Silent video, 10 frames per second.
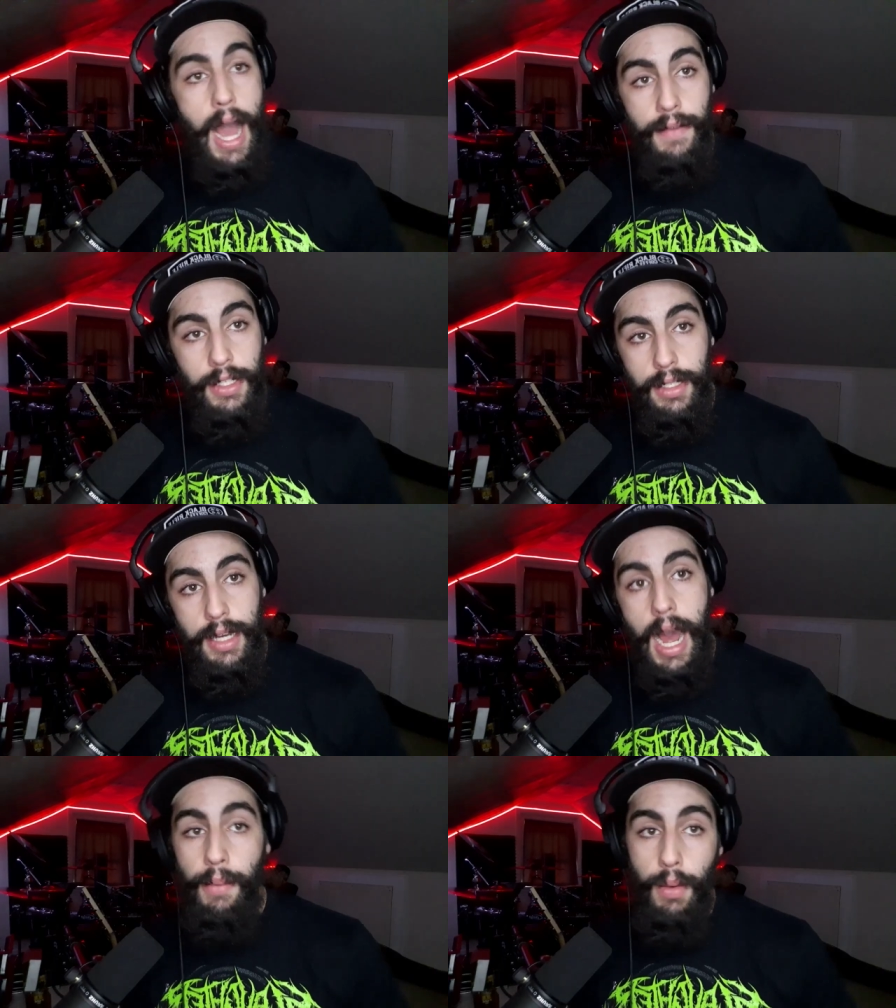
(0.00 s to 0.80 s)

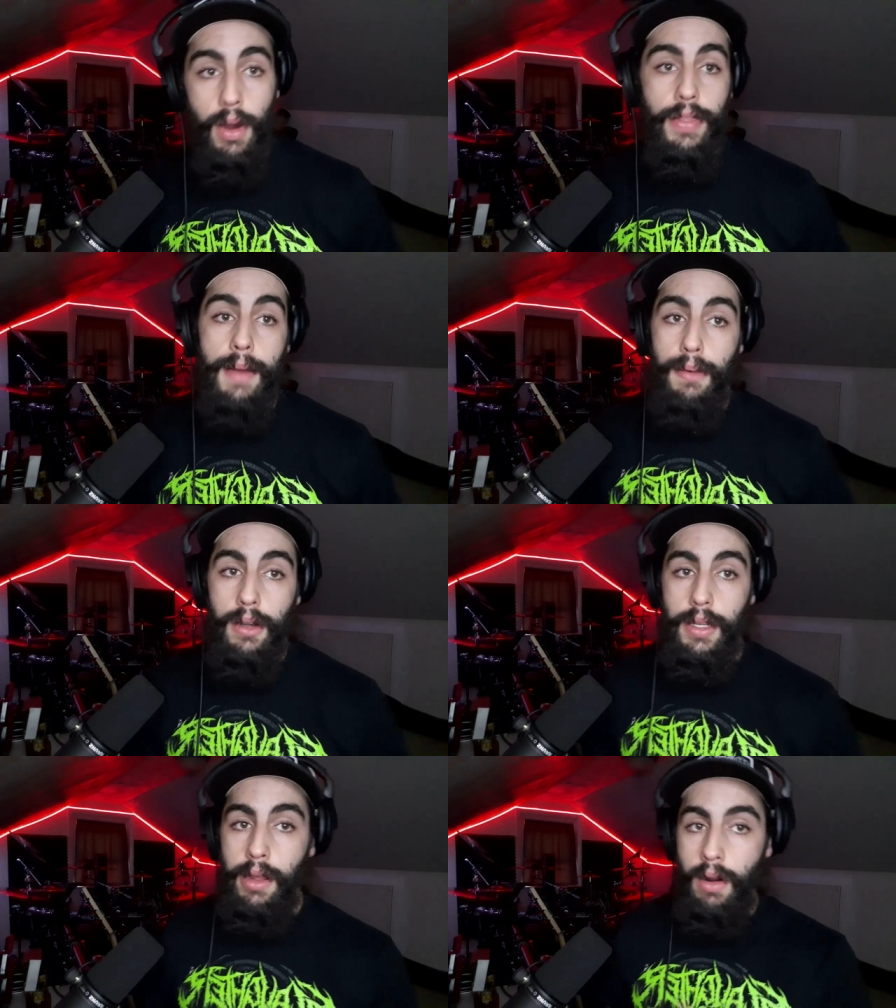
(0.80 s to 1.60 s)
Obviously not. We want that
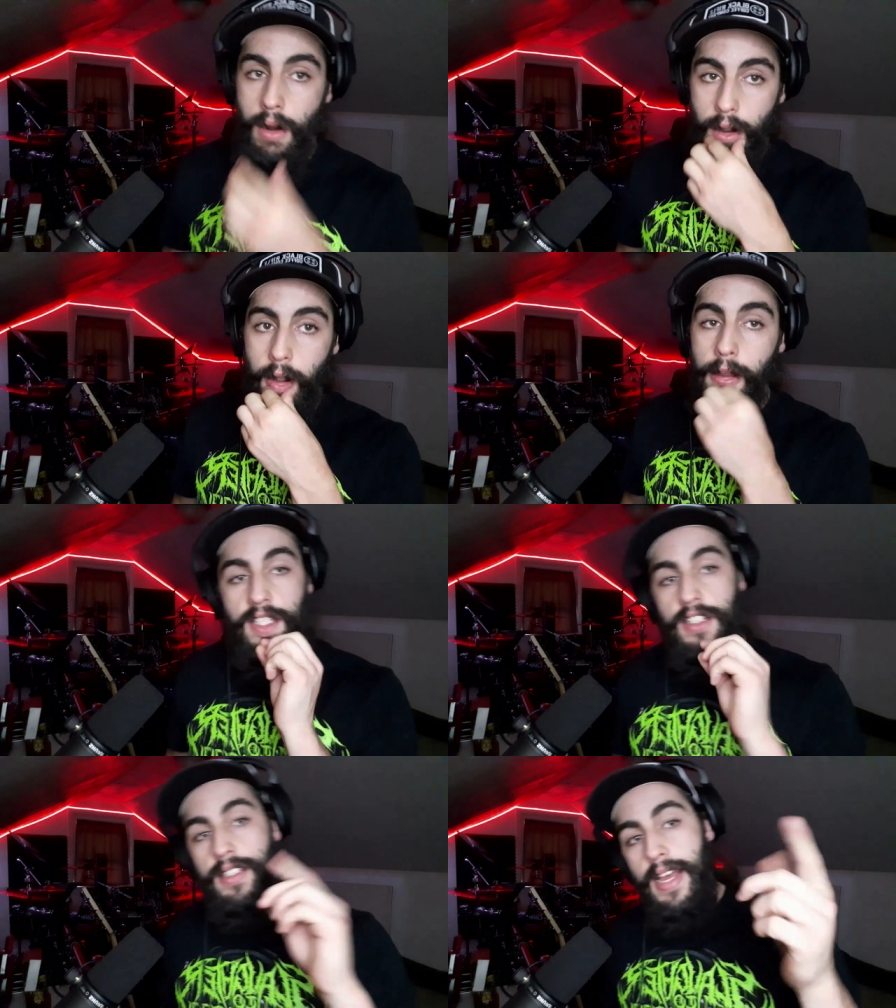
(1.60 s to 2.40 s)
part to hit harder.
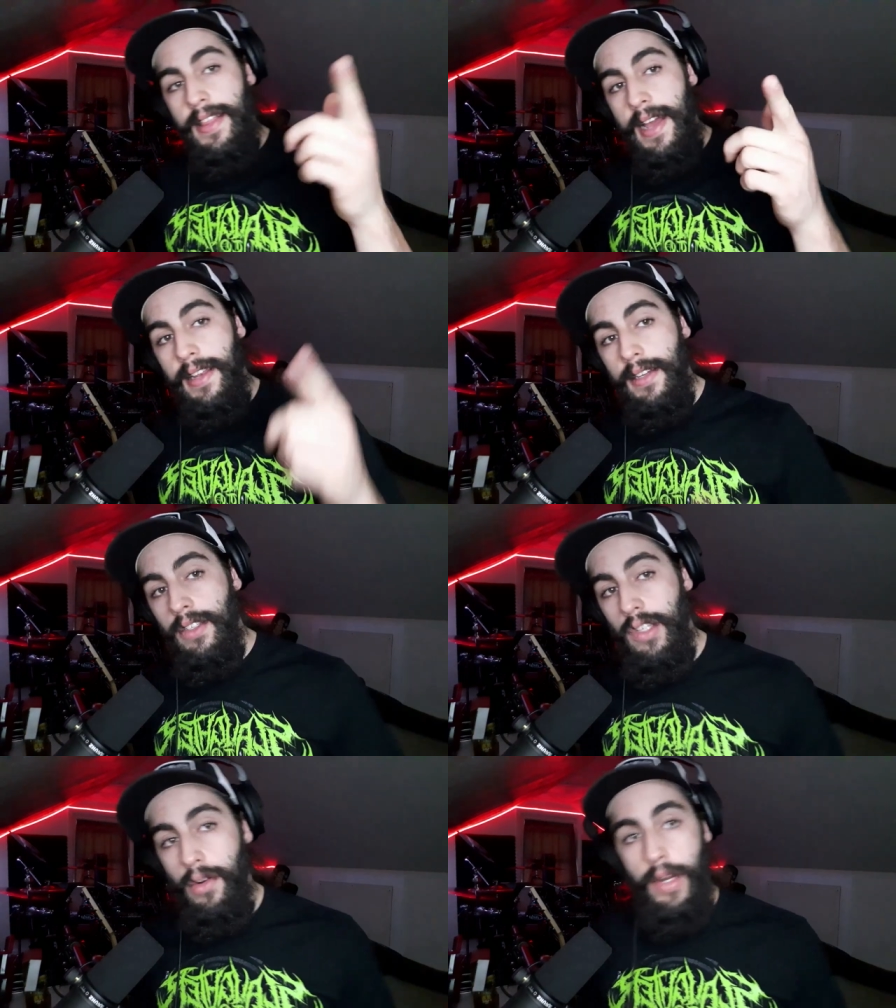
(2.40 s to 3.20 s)
So just take that into
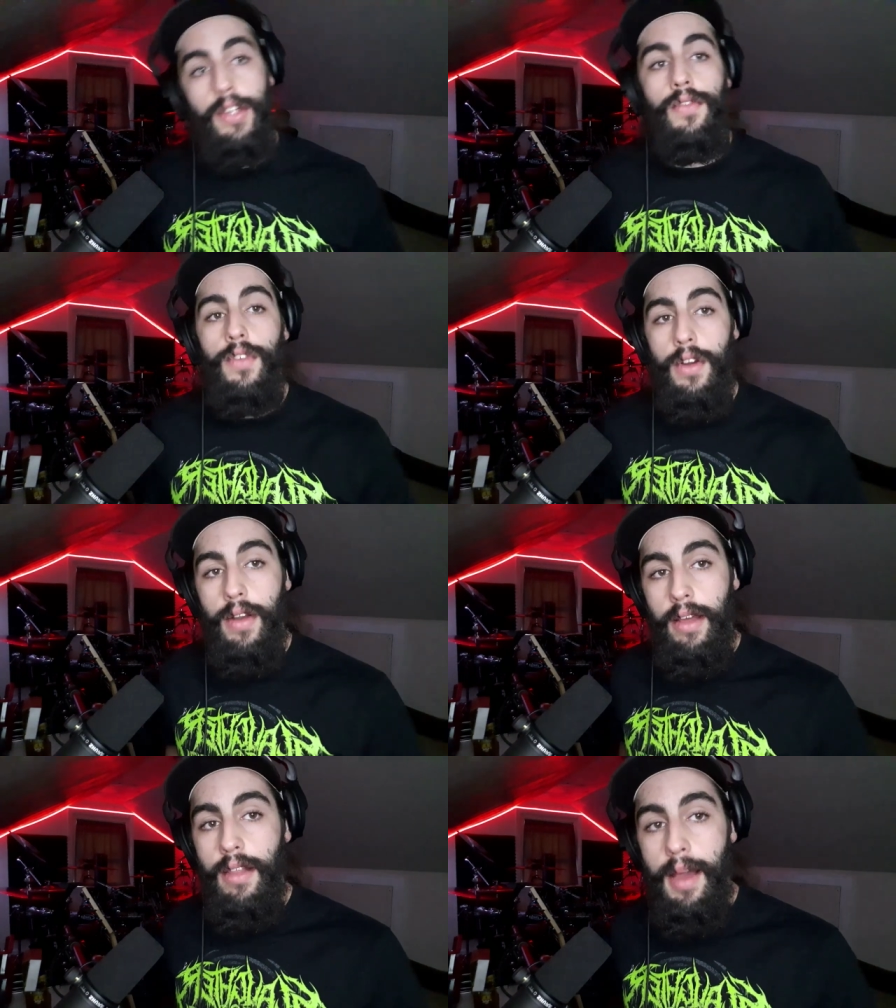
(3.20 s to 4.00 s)
consideration for
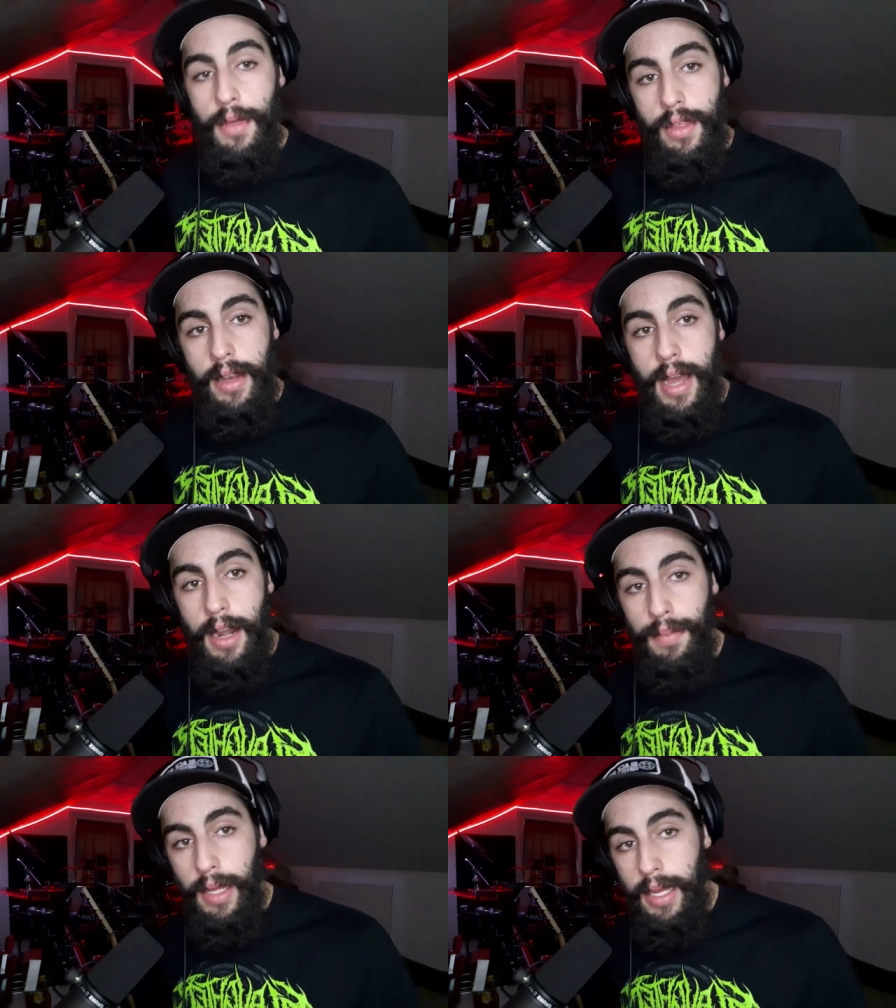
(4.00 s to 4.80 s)
your next time you sit
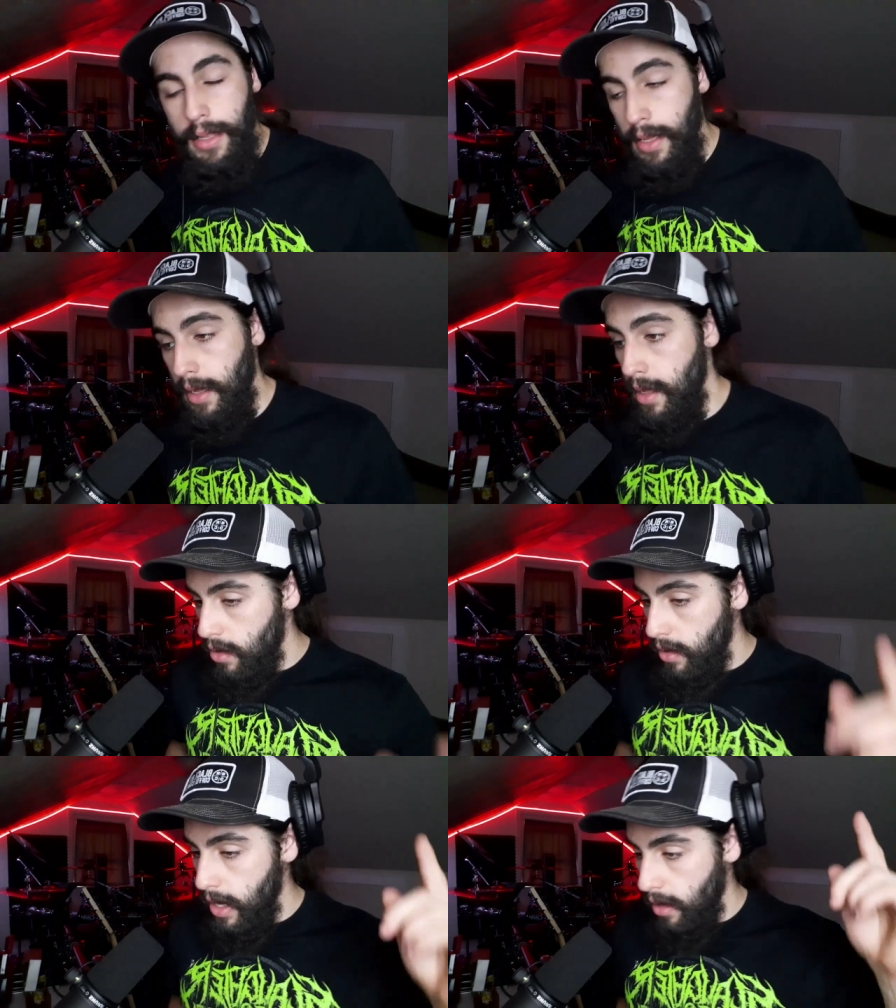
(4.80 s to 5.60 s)
down to play anything.
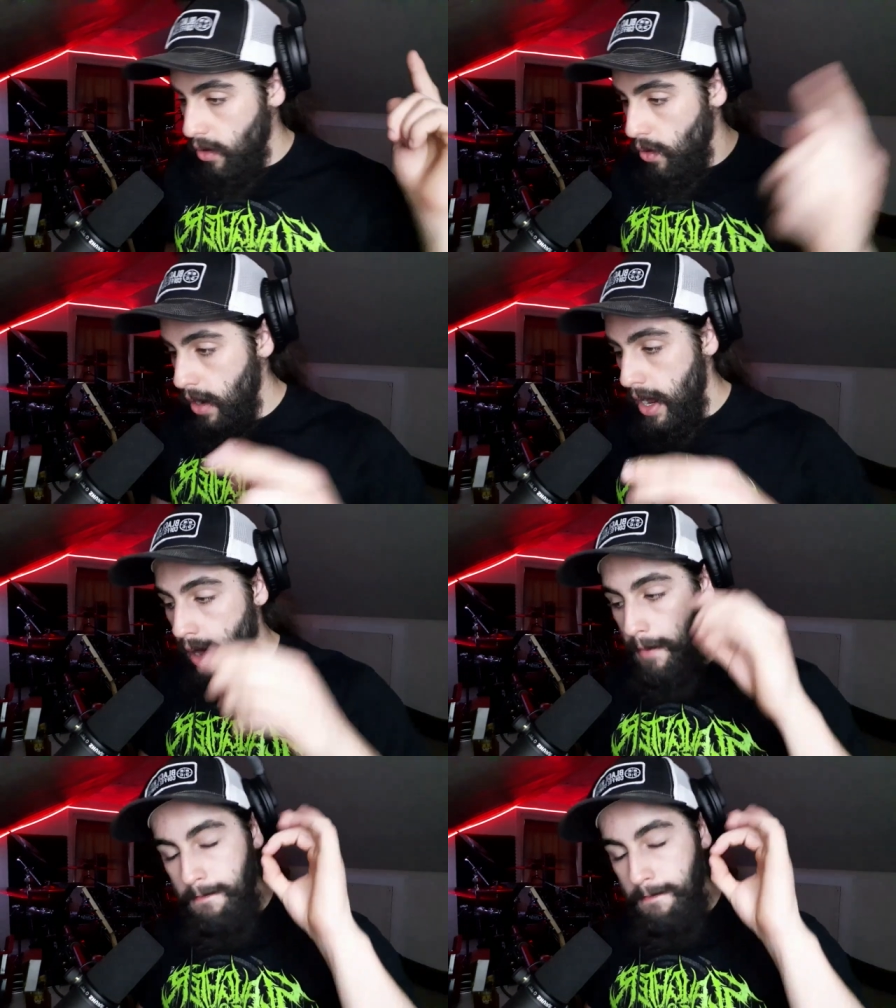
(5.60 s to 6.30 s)
So yes, Jorge,